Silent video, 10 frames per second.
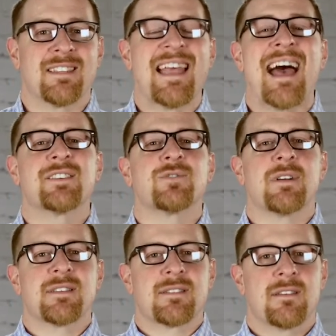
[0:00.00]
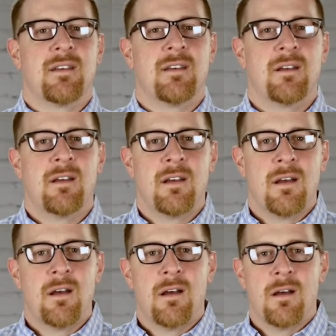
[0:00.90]
"Lazarus,
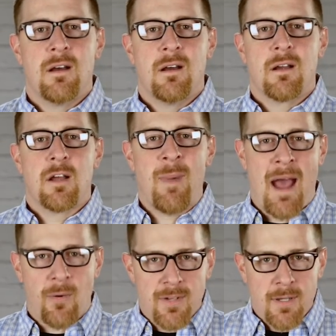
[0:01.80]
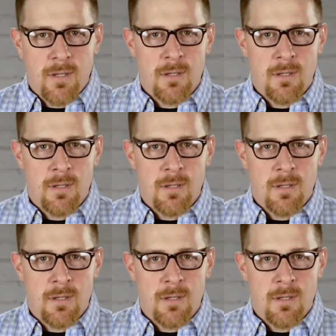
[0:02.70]
come out."